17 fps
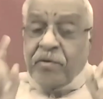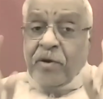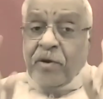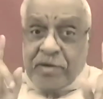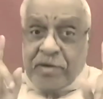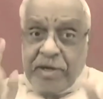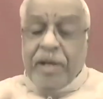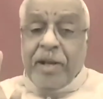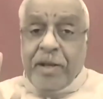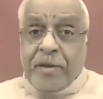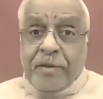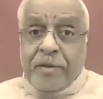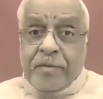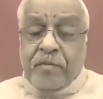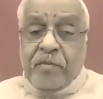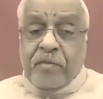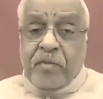I got really,
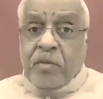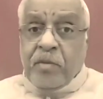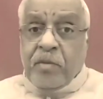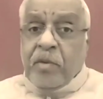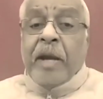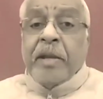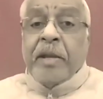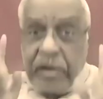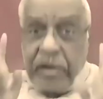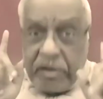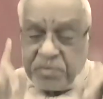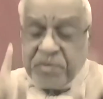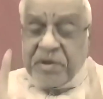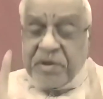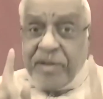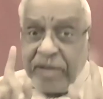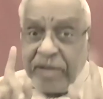and
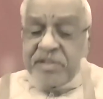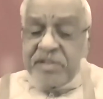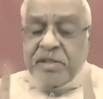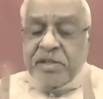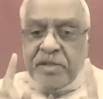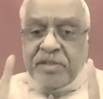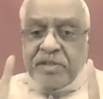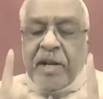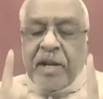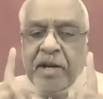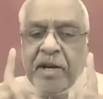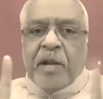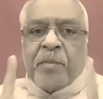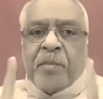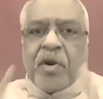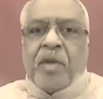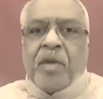especially that is a
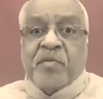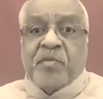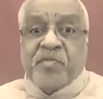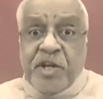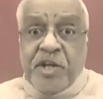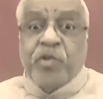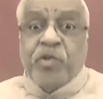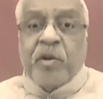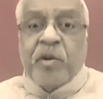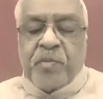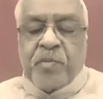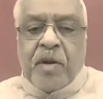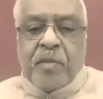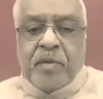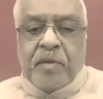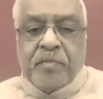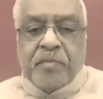real problem, genuine
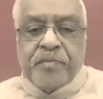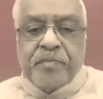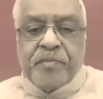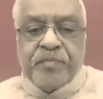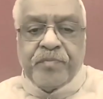problem.